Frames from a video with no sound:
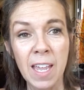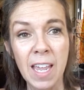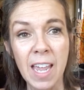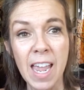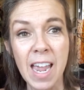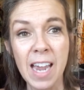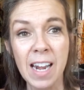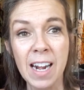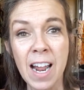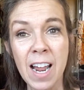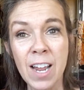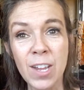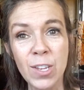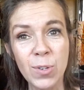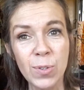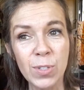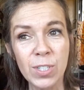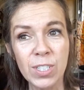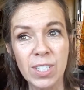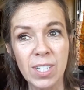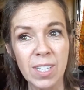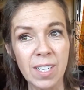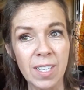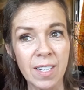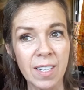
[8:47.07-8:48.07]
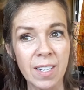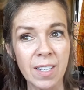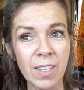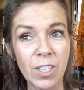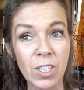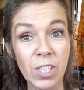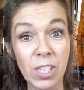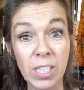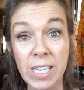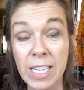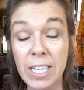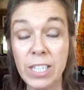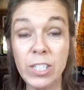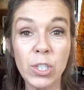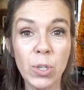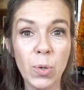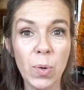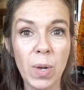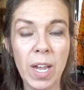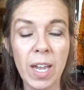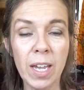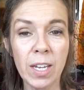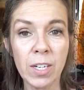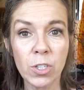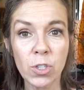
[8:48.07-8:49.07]
And I used to cling to
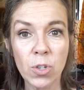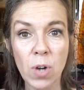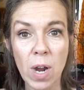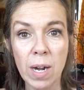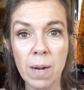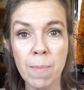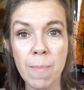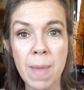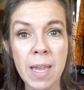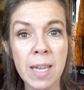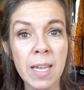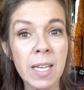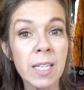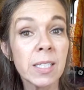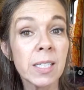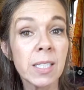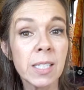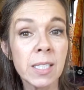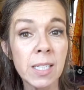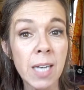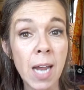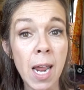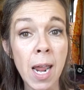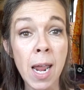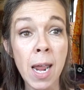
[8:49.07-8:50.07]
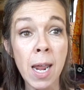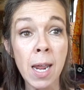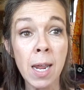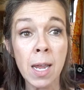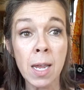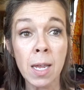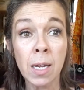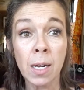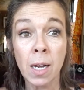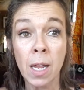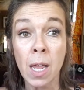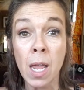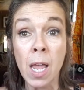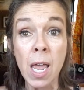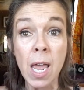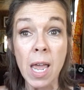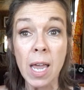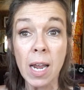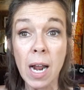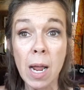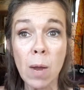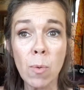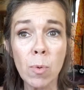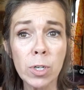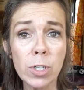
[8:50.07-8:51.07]
it and try to make it stay, and
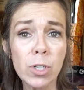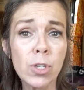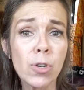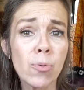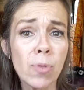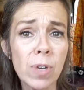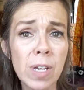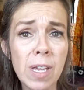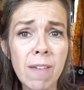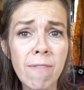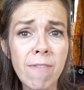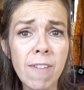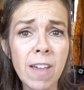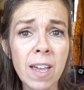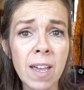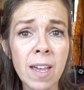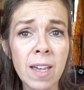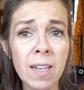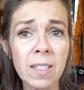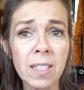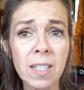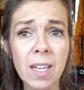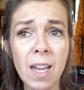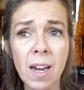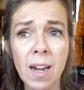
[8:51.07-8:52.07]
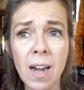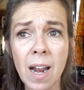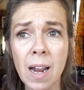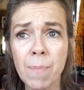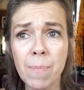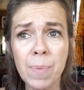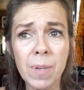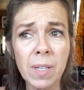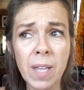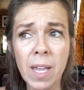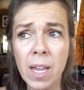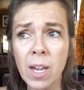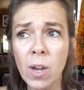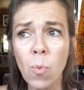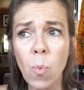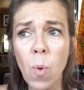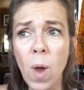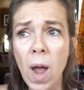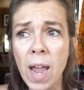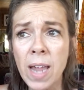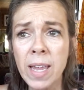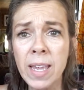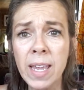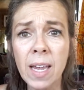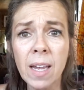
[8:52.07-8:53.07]
I would grieve it. And I'd be like,
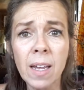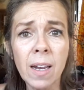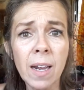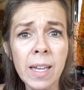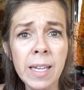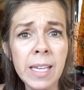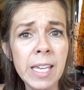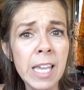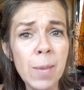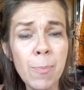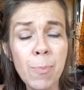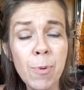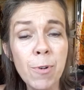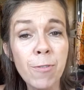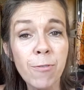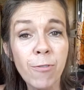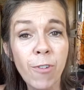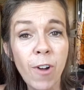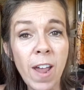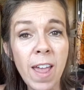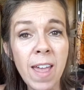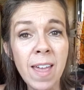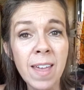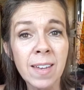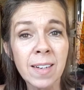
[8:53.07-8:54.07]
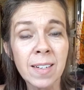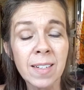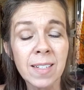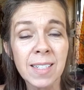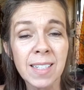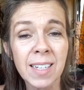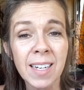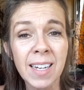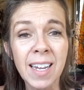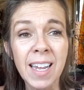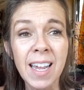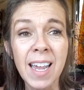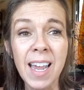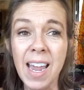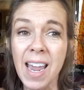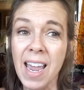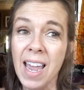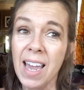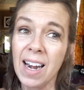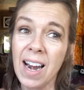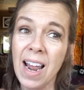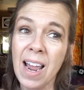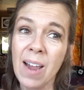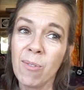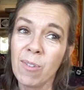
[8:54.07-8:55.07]
why can't I keep a friend?
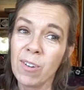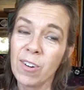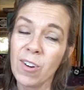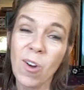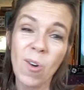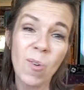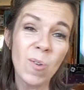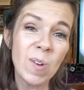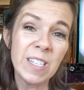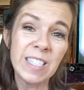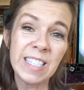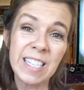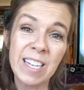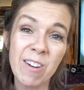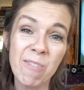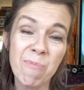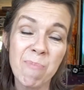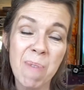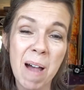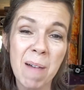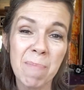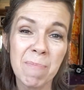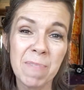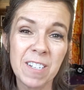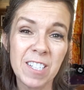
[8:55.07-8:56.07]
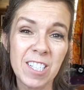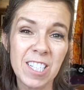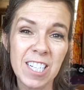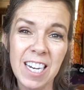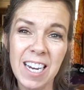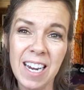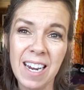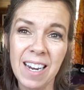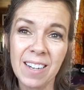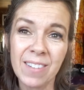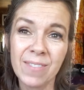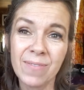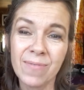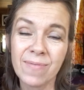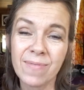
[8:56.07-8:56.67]
And I would always hear Papa G.